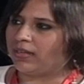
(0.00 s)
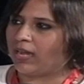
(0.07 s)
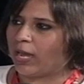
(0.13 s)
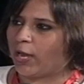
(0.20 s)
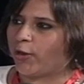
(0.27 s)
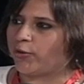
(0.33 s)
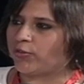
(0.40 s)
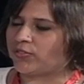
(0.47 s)

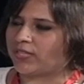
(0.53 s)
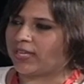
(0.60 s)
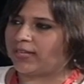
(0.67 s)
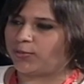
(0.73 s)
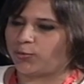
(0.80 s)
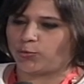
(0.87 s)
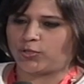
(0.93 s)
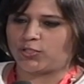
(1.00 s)
Khar
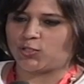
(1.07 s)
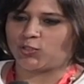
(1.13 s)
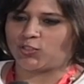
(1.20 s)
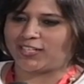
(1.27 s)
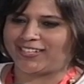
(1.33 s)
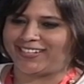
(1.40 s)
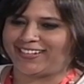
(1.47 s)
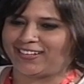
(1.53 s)
said
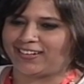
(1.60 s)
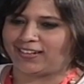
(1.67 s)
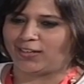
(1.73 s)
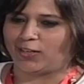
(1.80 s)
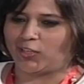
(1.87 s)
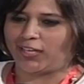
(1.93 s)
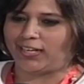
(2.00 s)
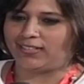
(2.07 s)
recently,
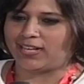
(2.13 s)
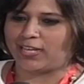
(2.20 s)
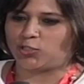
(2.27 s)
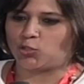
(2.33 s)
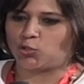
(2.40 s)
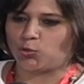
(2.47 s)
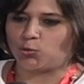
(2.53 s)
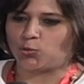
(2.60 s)
it takes
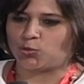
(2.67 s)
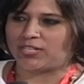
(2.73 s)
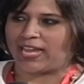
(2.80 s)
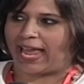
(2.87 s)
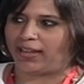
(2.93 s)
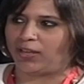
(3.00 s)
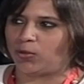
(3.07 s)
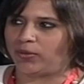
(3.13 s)
two to
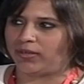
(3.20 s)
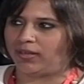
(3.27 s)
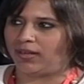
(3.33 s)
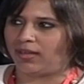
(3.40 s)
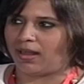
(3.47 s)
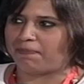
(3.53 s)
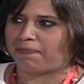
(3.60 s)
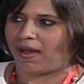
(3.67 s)
tango, and
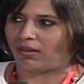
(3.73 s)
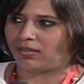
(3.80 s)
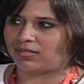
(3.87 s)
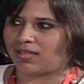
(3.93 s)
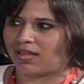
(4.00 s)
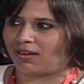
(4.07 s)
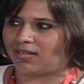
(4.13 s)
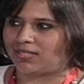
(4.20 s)
India and
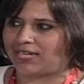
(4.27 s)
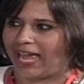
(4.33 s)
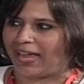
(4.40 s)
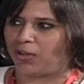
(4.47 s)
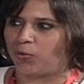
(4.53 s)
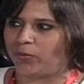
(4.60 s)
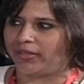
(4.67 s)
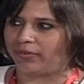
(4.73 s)
Pakistan are
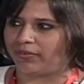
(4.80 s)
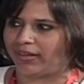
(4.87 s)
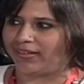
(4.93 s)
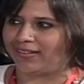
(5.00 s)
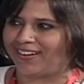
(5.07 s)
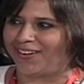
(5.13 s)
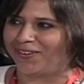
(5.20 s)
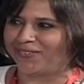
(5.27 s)
tangoing
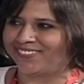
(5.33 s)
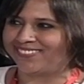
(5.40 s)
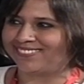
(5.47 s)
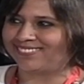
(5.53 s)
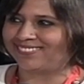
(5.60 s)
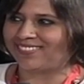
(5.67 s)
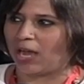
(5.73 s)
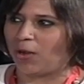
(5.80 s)
right now.
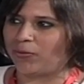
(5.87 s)
Are